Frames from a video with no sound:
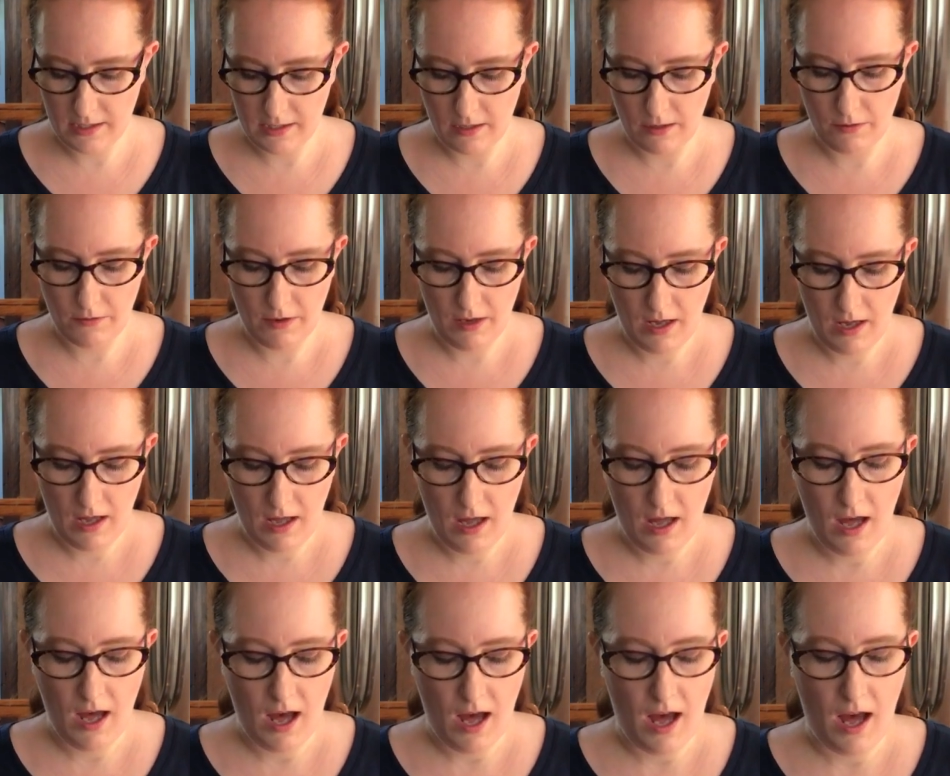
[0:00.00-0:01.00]
So
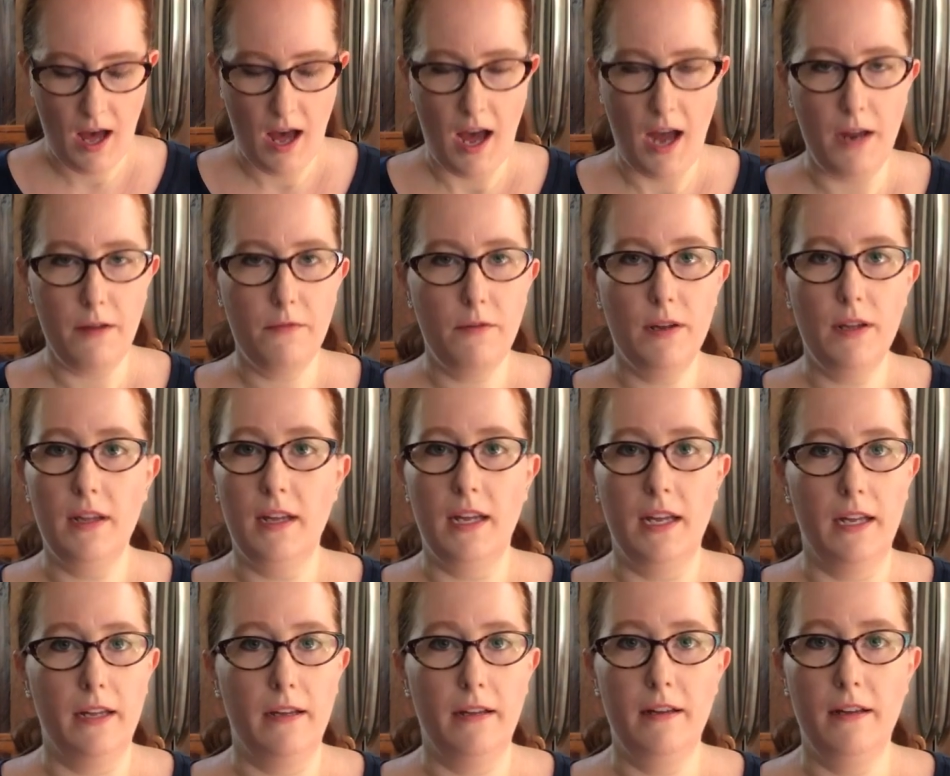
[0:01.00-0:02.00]

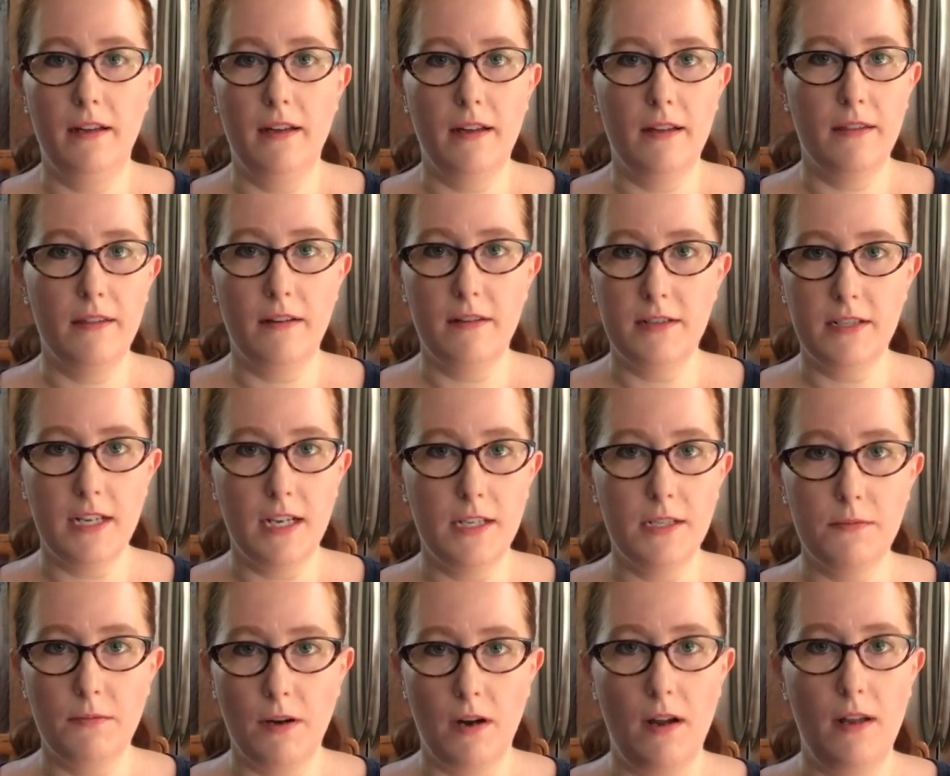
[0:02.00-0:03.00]
there are
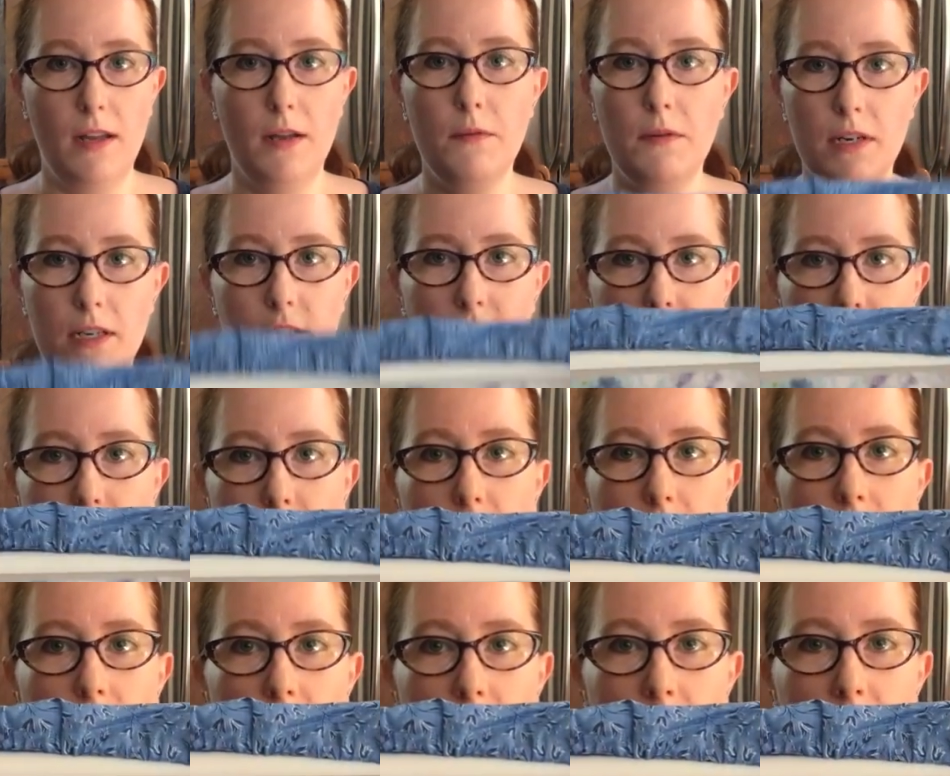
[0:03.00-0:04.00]
days when all I want to do
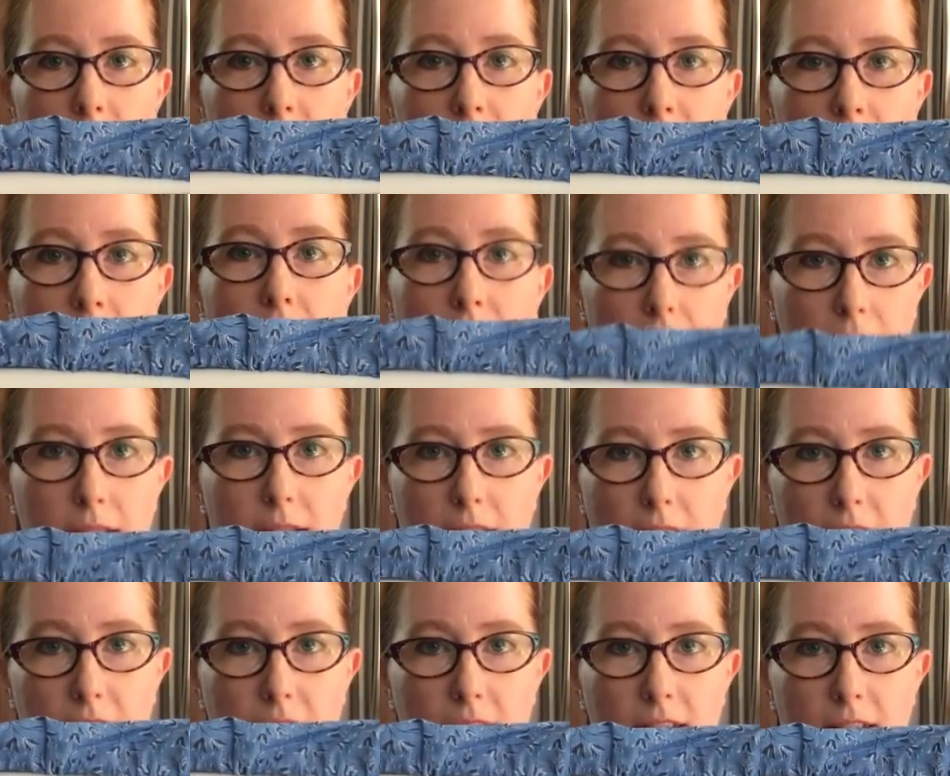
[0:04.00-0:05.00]
is
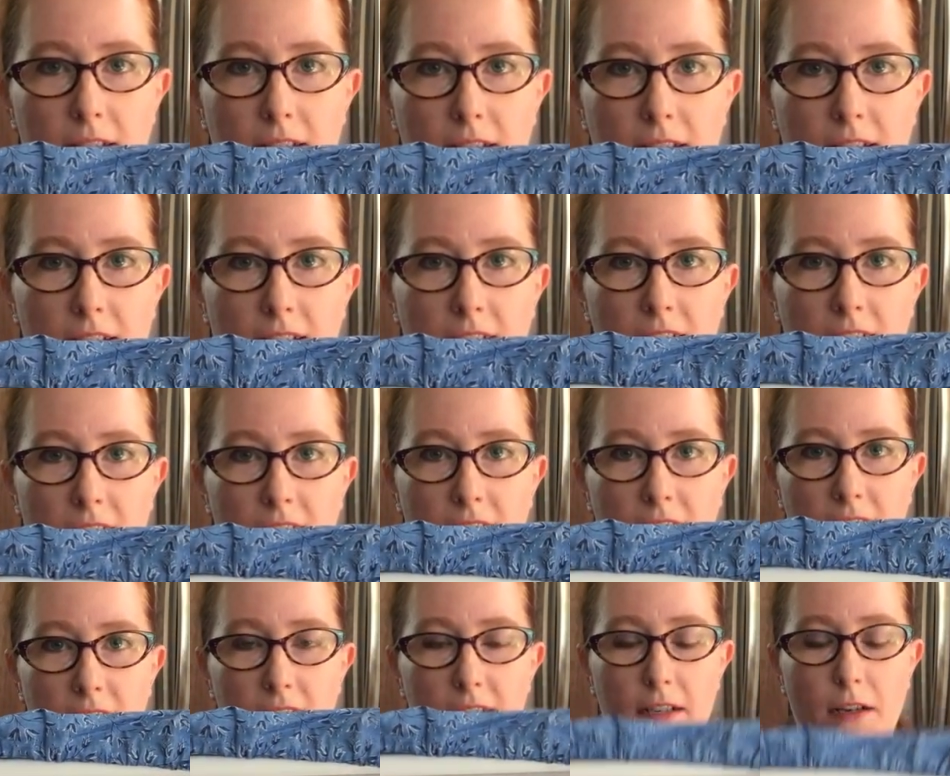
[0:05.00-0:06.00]
this.
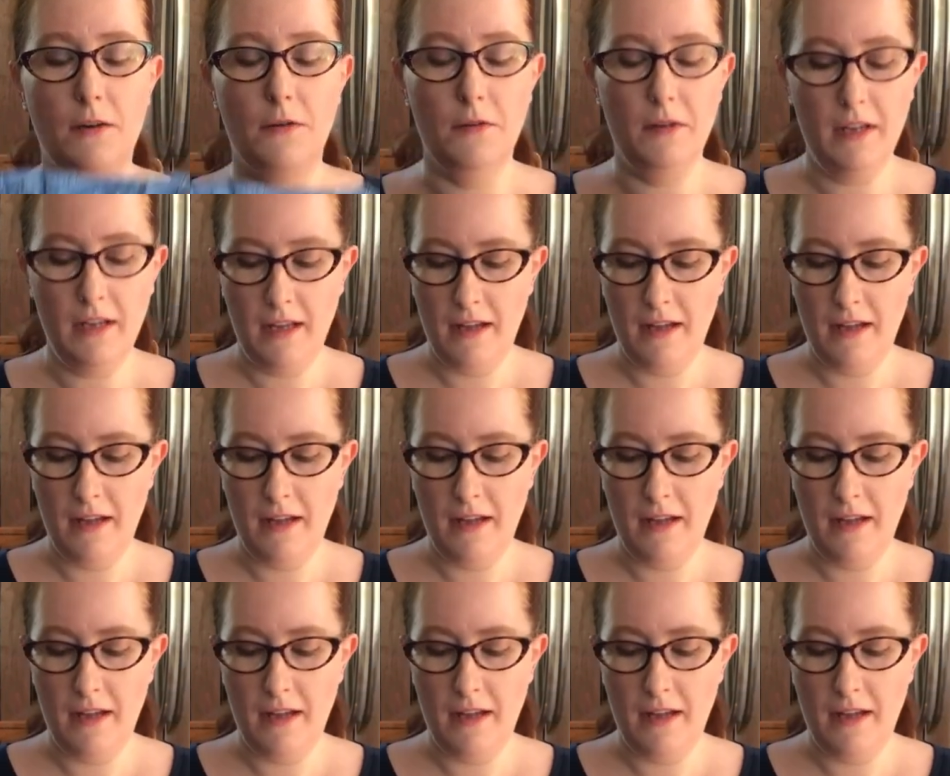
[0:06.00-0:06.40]
So